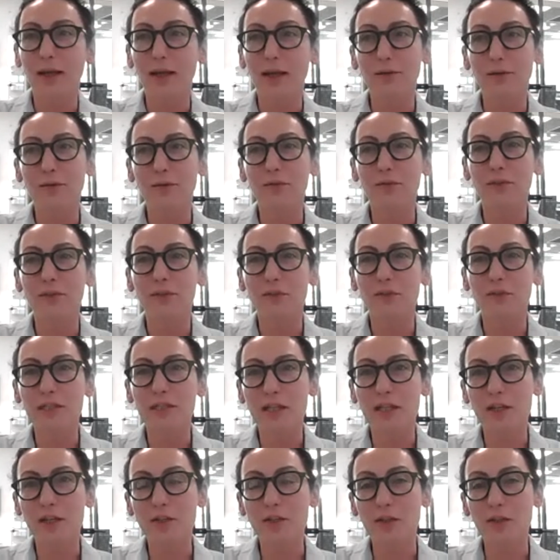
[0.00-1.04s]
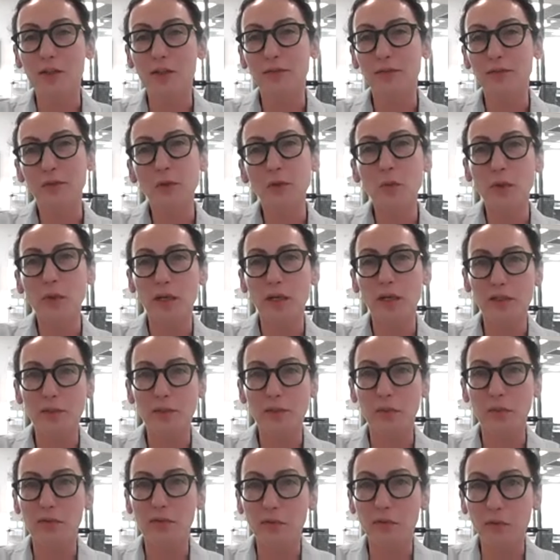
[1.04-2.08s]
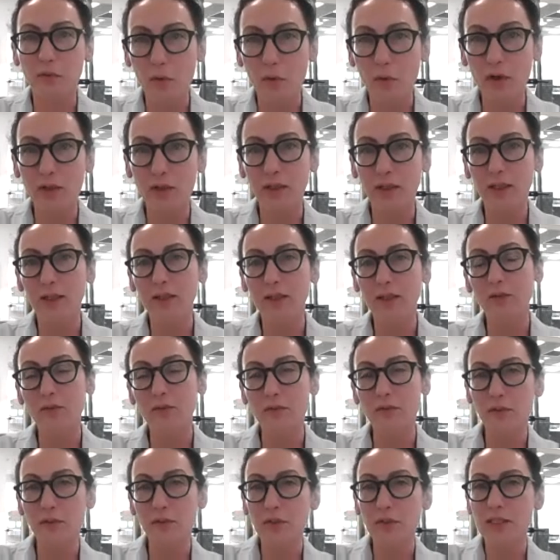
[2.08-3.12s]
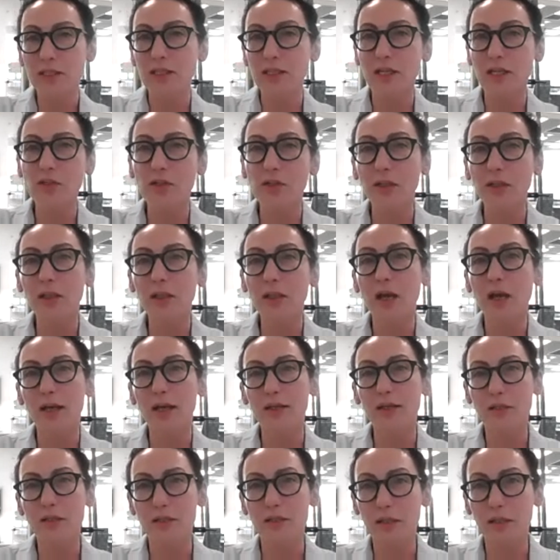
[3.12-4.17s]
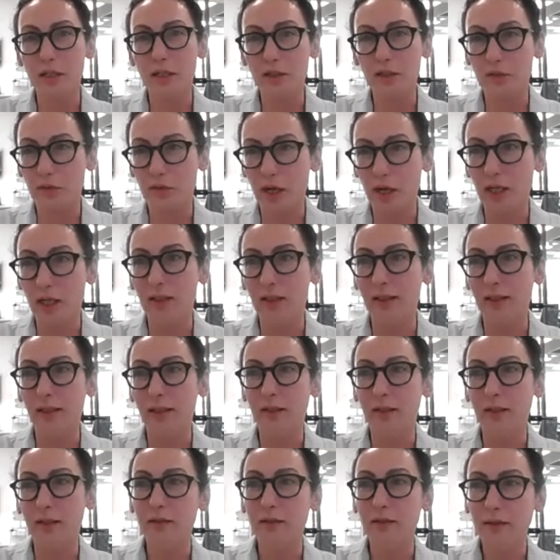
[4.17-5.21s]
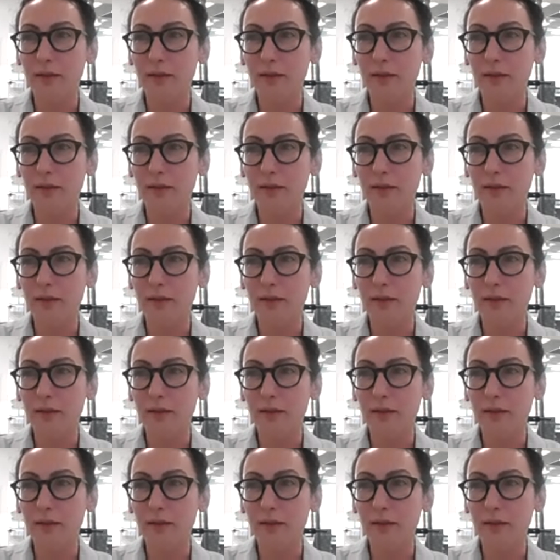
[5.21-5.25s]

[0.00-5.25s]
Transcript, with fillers: end of the recession a few months before the end of the recession and start rallying